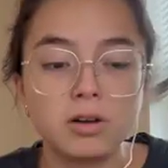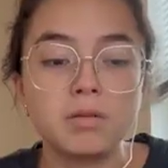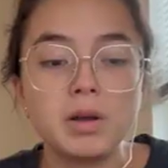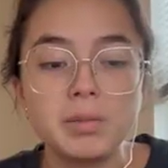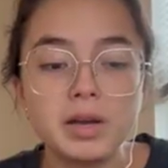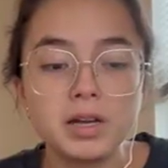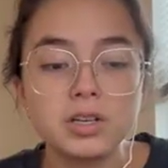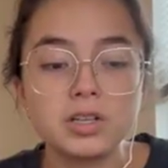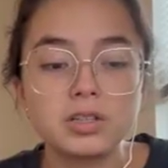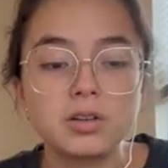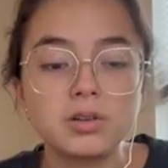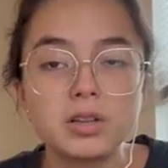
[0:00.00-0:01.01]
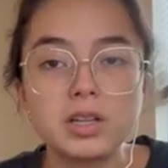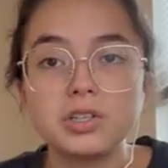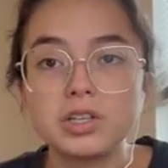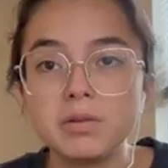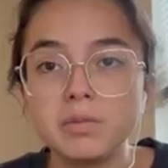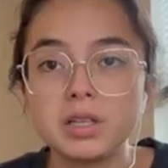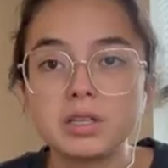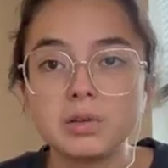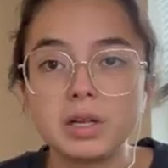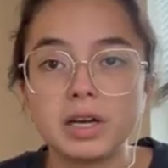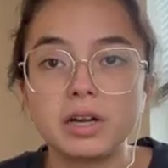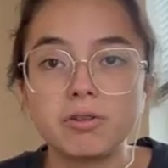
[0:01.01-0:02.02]
maybe I could just go to the gym and do
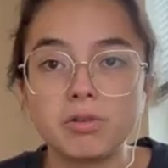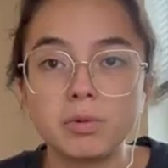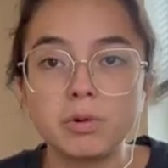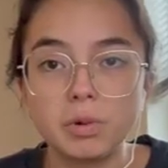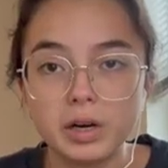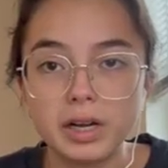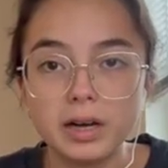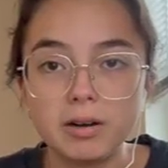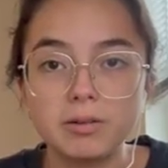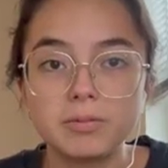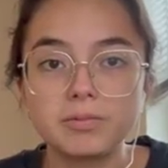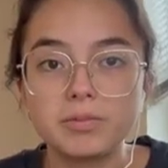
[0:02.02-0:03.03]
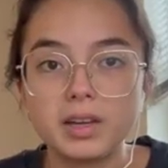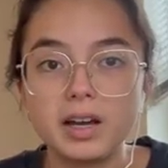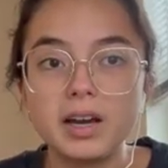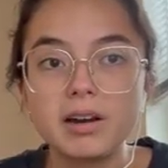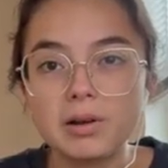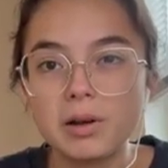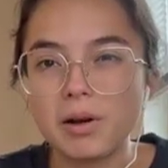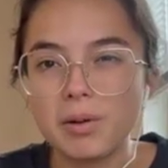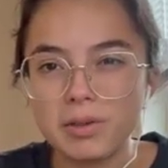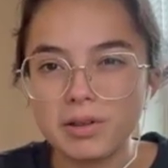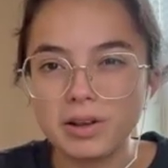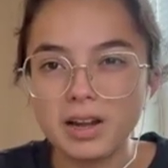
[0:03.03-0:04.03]
like a normal workout. I don't know. I'm
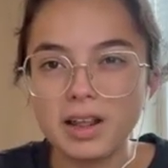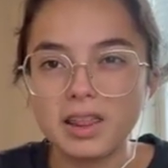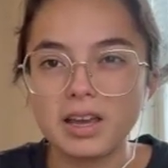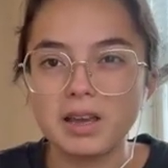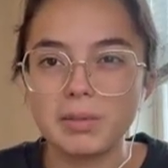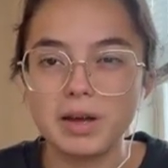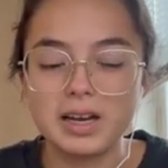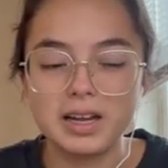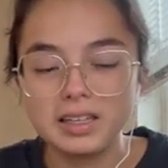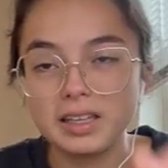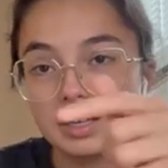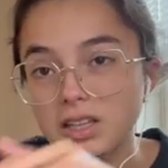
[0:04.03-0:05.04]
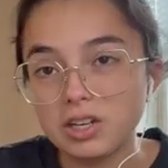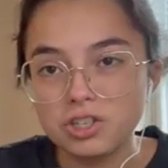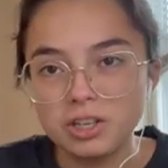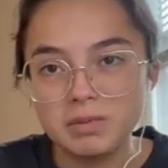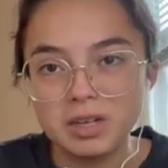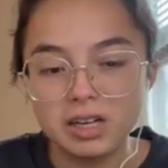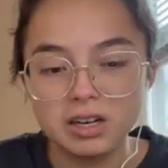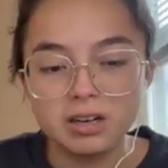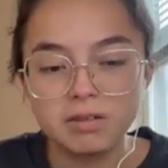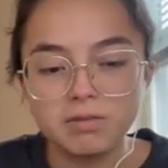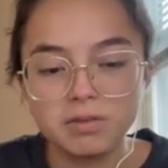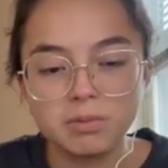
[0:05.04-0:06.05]
still kind of thinking about it. Like the gym here
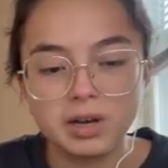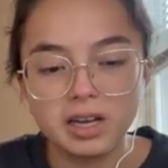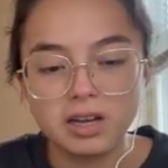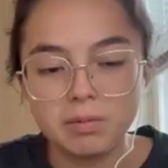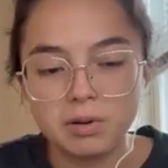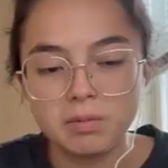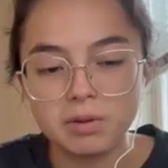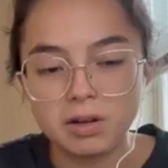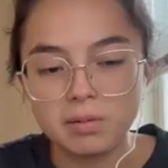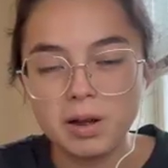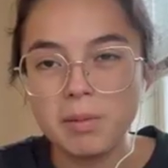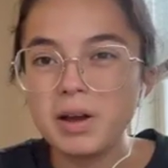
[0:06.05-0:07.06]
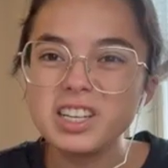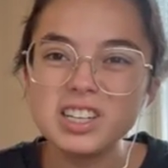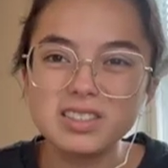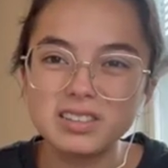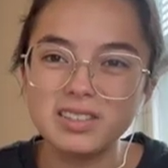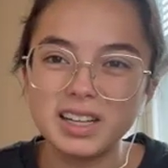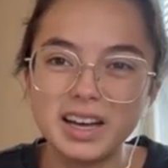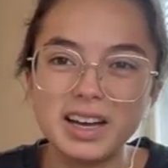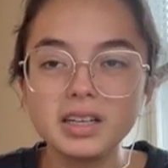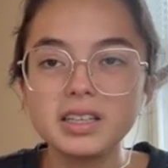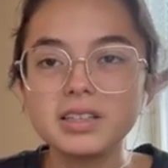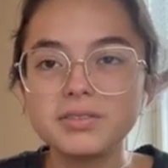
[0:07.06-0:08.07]
for my apartment. I might just do that
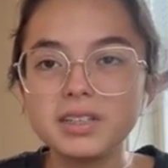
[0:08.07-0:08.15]
because I feel